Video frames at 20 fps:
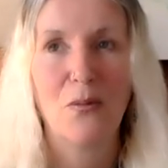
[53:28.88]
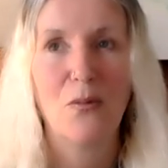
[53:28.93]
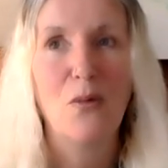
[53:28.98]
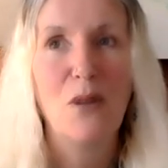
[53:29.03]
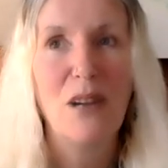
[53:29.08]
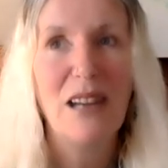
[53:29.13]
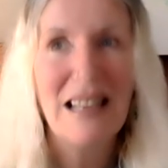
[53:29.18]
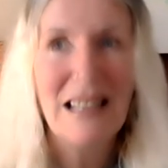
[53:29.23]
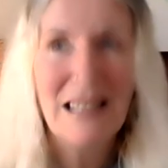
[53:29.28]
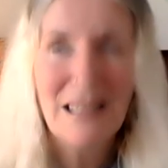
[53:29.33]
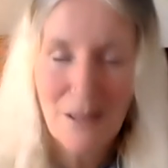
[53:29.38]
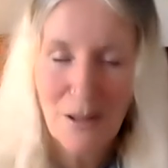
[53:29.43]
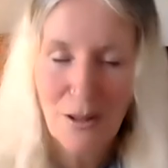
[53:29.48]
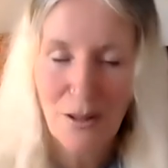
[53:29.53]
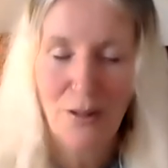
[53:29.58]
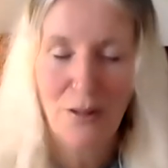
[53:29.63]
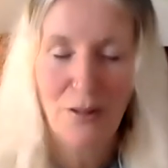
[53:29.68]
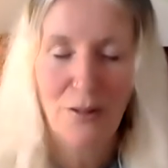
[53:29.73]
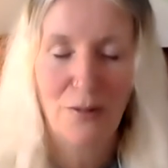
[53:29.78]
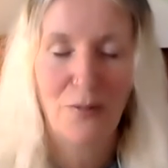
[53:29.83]

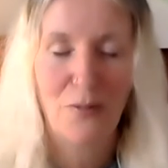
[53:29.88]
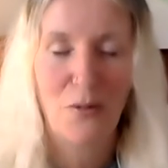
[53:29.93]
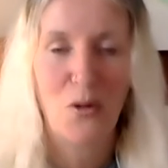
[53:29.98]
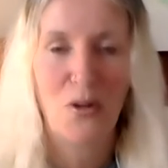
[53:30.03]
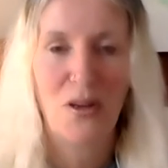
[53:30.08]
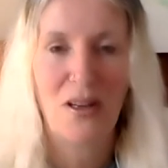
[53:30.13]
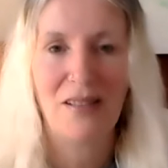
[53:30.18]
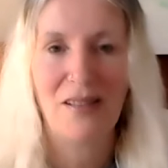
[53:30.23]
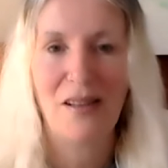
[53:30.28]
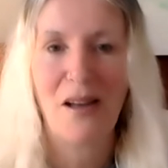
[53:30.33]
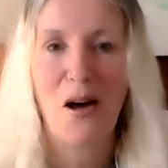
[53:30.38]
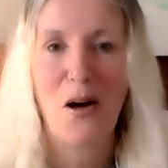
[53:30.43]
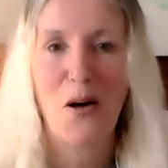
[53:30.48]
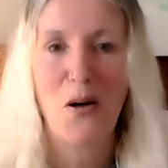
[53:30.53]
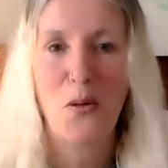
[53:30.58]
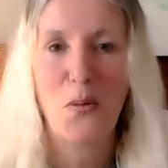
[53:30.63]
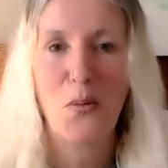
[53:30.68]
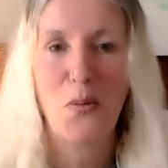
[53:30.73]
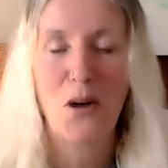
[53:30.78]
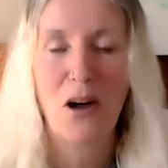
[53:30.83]
reason for this
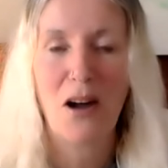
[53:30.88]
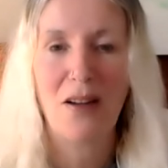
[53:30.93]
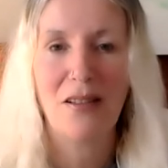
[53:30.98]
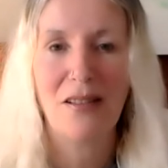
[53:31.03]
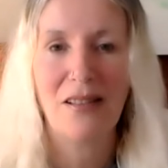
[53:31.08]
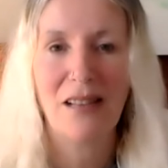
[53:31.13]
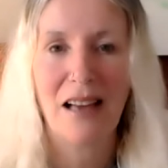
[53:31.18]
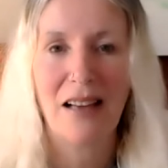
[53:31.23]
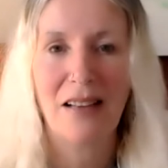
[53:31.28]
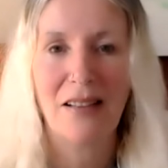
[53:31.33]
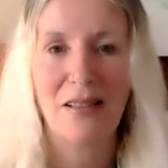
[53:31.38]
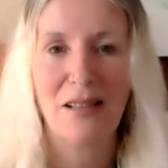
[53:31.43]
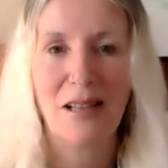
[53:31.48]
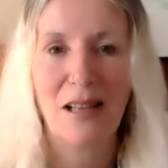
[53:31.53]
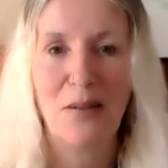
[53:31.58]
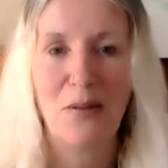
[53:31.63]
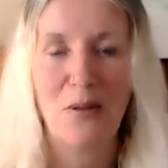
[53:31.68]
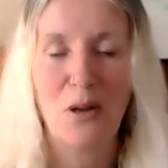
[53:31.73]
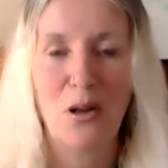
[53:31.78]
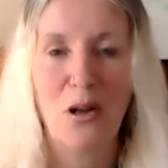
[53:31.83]
whole process,
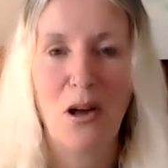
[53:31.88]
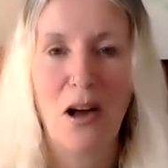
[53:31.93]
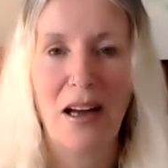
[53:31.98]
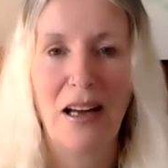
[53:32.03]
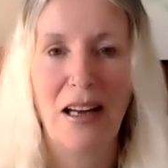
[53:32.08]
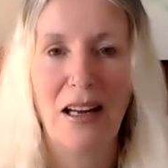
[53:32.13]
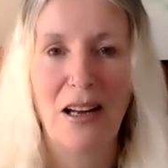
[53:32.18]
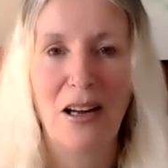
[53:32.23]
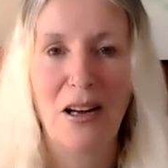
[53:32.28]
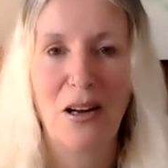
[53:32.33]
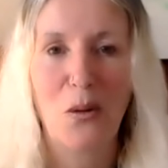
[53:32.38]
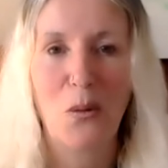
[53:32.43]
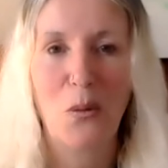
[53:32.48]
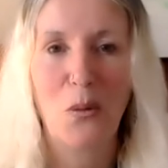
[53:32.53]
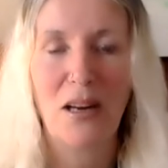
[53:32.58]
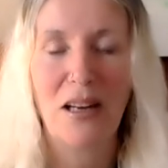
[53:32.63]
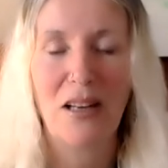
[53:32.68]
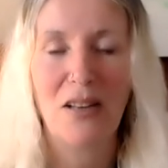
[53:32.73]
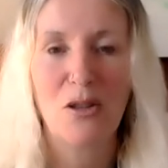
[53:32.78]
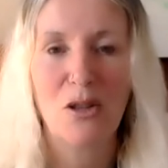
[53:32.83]
if you like,
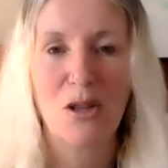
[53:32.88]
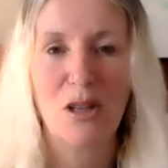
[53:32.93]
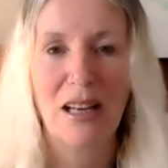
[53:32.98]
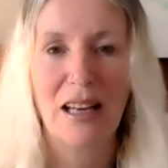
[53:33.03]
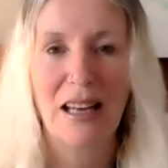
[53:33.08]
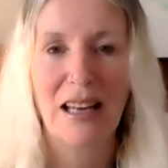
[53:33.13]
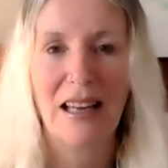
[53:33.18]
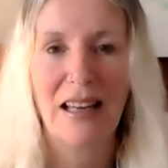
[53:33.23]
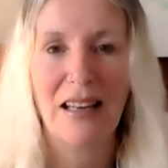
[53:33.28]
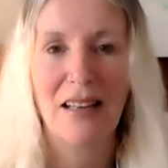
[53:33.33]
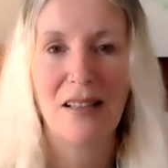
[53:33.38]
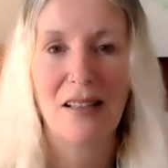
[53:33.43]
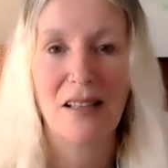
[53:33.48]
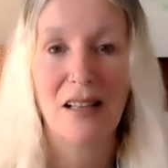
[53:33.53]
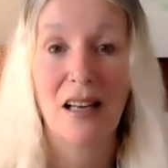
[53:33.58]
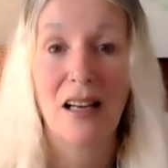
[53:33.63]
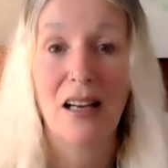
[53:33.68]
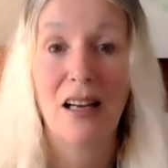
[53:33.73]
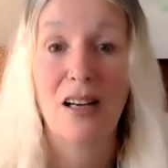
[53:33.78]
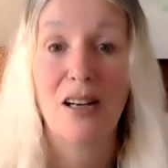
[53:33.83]
which is
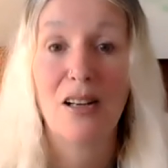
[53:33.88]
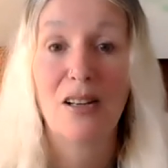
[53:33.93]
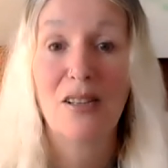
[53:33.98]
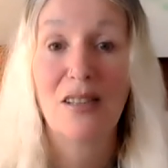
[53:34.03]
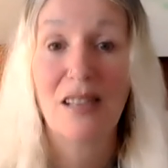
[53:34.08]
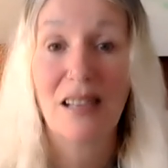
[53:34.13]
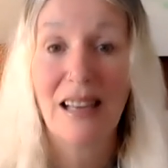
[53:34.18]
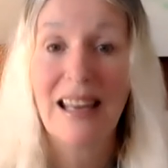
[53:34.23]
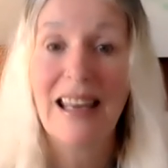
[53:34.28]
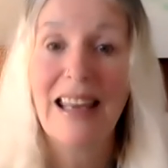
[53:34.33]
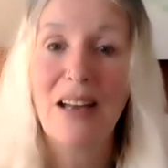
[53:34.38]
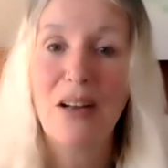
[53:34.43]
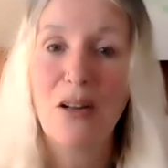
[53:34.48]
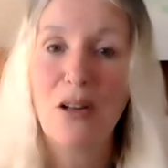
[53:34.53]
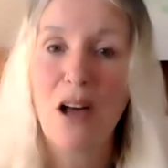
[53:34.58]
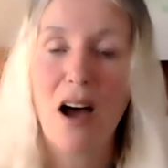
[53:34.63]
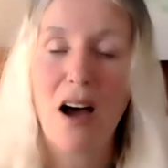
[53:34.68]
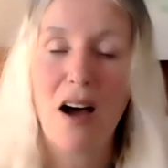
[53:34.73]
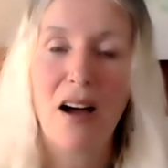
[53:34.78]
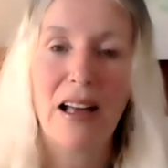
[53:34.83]
to heal
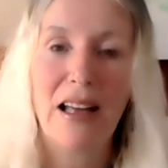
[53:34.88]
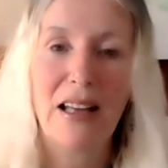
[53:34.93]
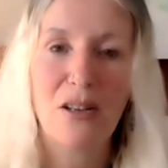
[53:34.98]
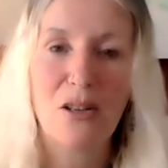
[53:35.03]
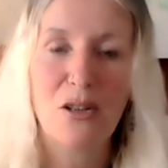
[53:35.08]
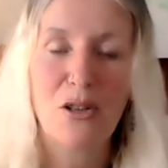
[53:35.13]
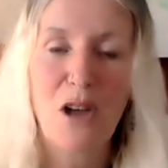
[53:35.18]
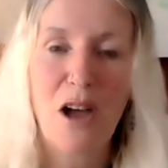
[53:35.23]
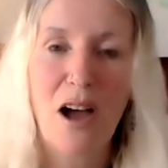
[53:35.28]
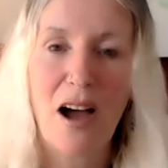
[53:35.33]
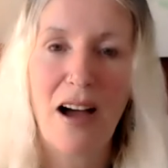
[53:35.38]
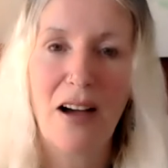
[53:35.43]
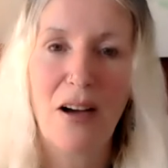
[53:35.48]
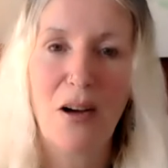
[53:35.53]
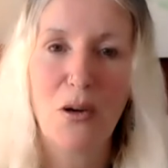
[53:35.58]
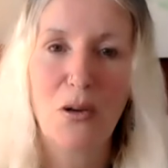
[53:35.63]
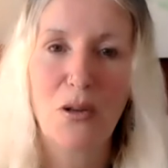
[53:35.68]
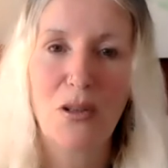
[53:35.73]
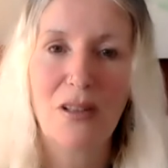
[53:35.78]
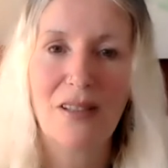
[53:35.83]
our inner
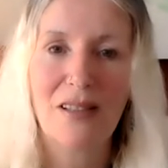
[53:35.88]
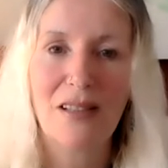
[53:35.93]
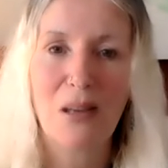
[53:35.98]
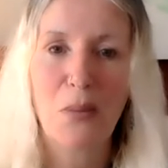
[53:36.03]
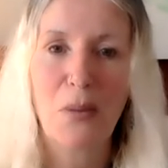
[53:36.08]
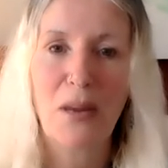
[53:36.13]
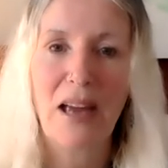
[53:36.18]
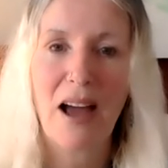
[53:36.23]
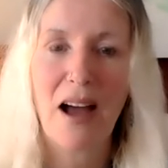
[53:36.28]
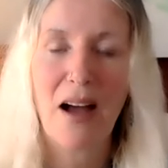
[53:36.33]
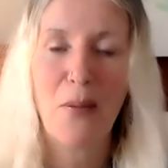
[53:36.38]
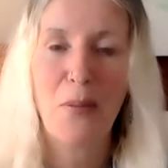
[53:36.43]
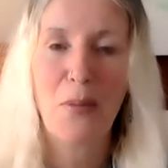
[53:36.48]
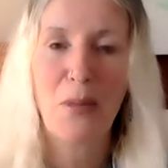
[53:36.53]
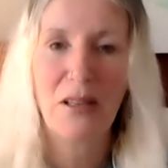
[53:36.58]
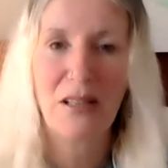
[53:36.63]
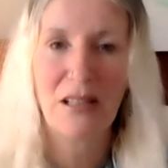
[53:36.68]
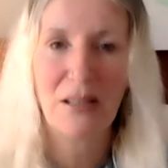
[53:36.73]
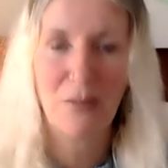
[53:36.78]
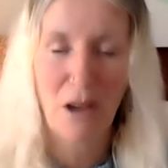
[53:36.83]
child, to become
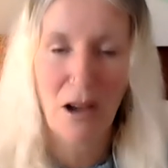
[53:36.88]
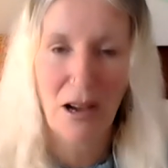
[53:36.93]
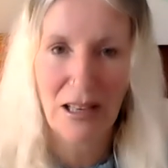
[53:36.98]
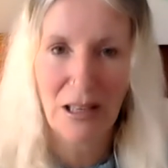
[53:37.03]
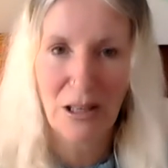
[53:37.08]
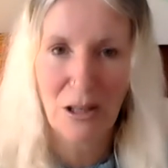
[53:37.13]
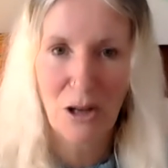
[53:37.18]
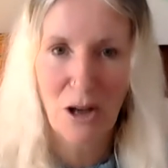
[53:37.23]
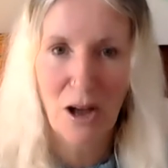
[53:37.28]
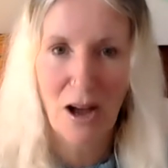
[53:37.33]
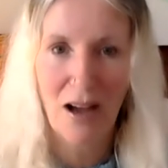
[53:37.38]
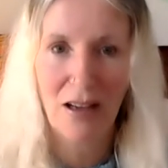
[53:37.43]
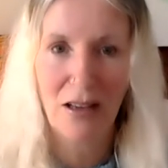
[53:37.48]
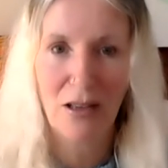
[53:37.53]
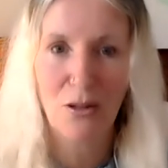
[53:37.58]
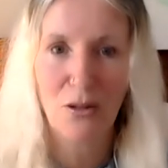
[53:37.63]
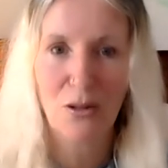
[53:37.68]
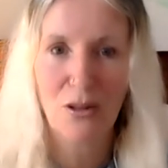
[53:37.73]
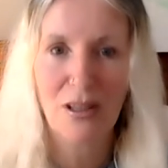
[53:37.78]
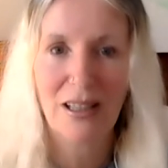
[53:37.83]
the divine
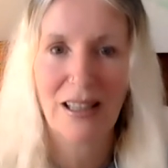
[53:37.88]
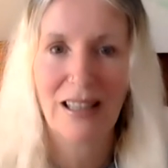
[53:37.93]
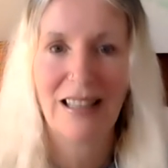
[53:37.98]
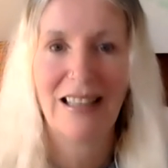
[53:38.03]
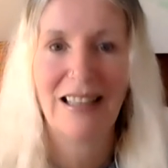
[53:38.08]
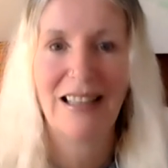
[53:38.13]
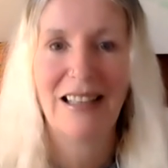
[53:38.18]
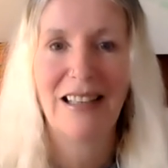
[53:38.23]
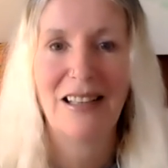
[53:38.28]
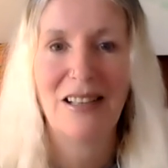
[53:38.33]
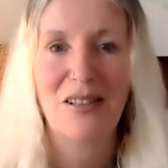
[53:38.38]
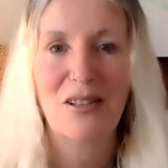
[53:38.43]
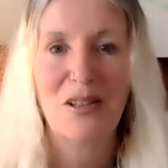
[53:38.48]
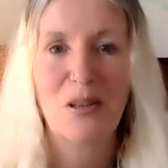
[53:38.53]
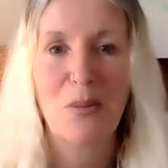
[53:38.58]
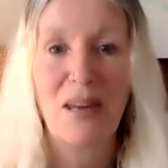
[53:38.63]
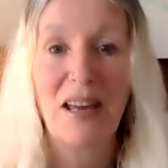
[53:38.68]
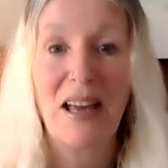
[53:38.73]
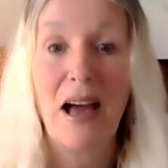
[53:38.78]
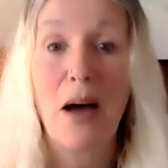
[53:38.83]
child,
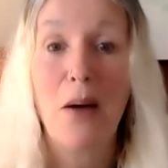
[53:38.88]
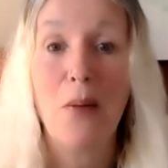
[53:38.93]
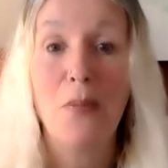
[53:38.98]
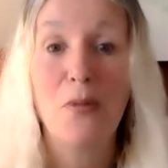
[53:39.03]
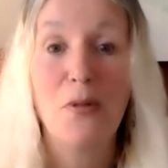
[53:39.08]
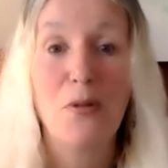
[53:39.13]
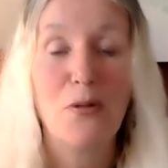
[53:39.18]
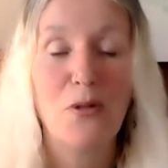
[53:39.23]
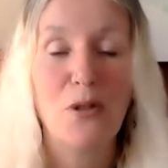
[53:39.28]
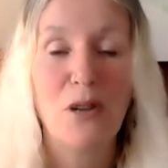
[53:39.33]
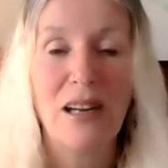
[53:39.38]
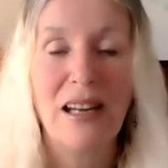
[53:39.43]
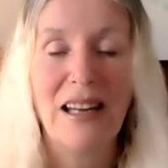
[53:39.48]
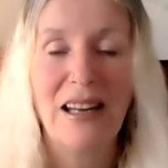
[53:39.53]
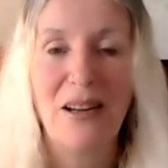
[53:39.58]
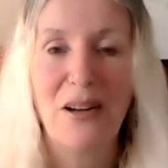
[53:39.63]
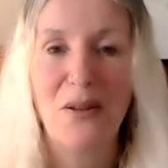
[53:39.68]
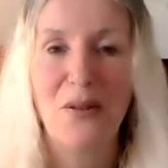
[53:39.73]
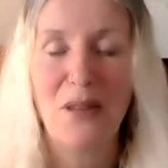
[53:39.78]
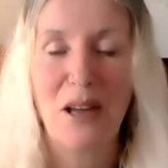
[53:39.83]
to become
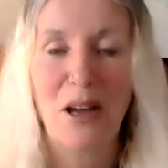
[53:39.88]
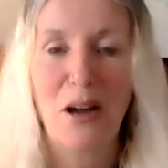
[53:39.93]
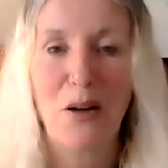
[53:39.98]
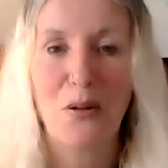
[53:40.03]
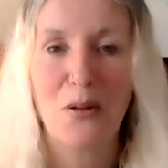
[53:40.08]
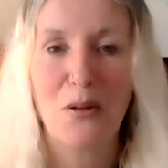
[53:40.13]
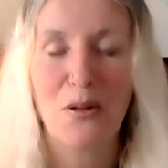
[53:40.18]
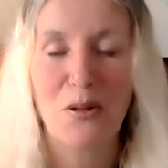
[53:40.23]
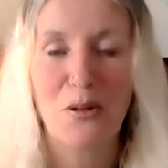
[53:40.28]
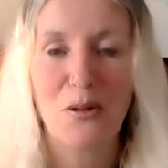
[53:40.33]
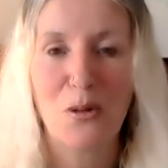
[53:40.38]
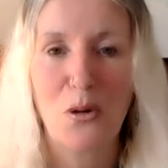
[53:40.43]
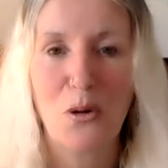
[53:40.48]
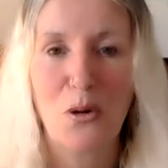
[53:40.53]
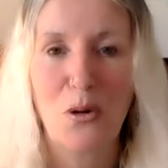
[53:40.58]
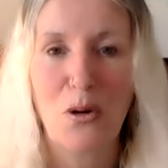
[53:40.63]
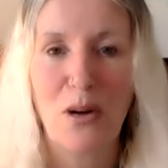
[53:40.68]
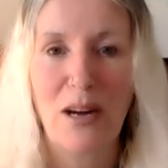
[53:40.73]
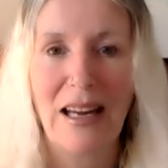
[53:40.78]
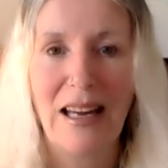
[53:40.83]
free of the old
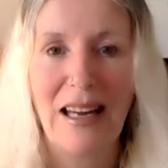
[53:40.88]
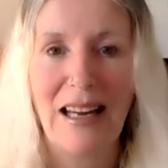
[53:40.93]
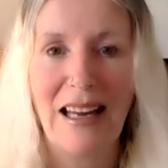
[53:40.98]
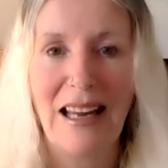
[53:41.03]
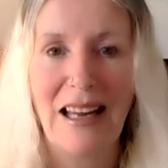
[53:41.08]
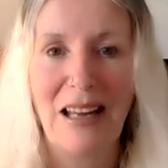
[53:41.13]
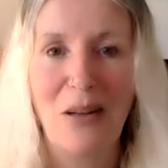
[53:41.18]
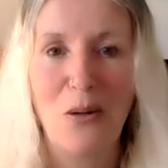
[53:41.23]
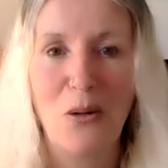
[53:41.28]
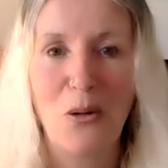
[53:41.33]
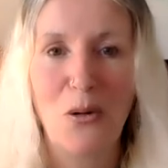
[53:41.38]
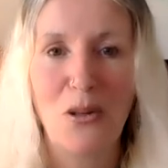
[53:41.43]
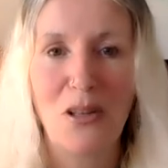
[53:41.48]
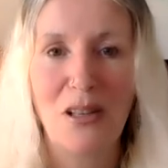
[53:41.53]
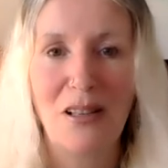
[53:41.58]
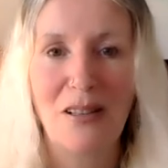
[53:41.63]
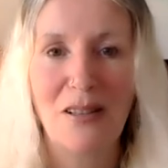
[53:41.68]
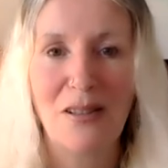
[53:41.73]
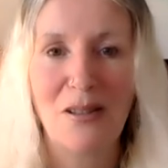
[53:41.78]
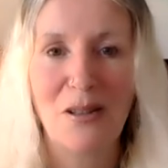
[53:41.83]
story in
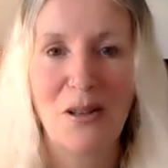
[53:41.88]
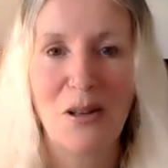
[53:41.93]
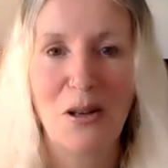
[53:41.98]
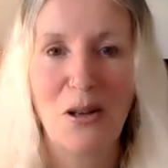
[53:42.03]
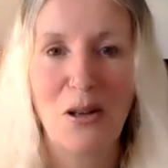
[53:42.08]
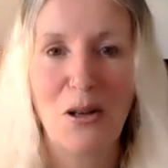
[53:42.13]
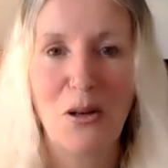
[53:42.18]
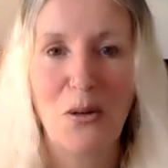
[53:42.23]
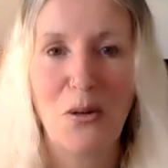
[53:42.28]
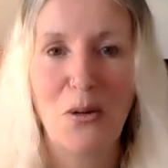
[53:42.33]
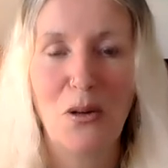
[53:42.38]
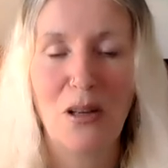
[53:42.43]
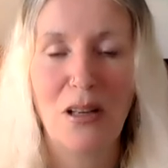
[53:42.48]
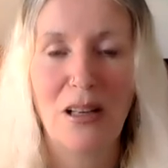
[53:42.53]
order to